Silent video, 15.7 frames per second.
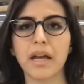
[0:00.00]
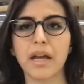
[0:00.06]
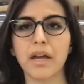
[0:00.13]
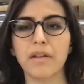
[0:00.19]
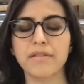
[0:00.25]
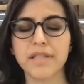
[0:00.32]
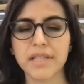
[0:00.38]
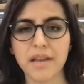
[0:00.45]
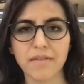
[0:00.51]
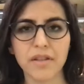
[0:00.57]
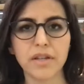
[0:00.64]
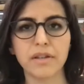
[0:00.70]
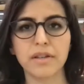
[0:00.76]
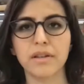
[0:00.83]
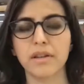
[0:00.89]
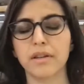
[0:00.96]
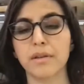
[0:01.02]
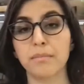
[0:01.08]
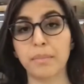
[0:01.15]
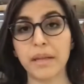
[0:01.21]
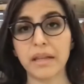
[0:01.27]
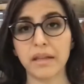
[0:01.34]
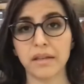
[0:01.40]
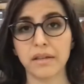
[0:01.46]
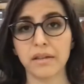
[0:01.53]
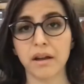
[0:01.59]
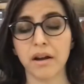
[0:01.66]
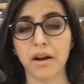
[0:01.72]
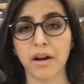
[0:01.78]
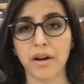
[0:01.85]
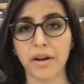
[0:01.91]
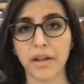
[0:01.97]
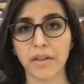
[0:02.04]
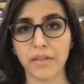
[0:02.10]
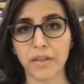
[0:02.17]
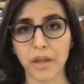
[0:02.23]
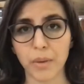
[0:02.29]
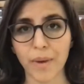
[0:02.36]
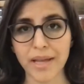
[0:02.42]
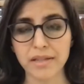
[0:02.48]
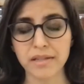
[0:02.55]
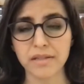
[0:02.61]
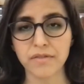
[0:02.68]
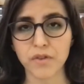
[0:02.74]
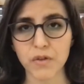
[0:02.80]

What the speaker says: $7 billion are in the US,